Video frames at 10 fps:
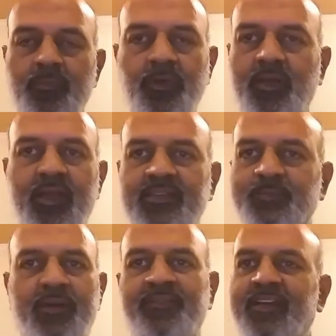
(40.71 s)
Okay, it's
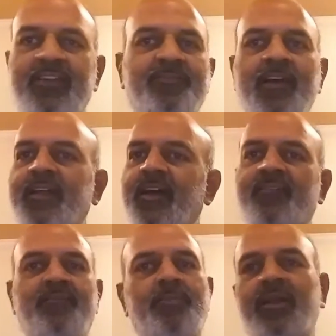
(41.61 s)
perfectly fine.
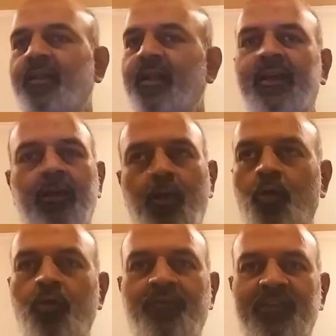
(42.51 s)
I've been running at
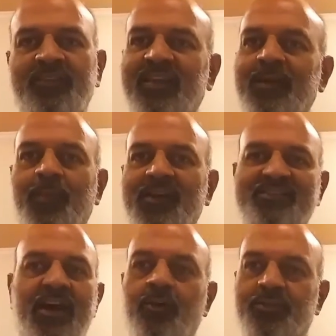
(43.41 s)
low for
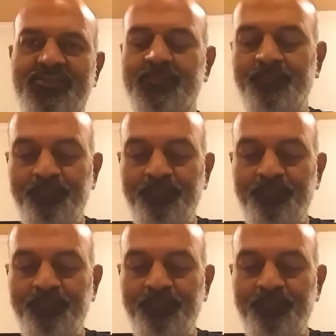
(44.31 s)
3+ hours.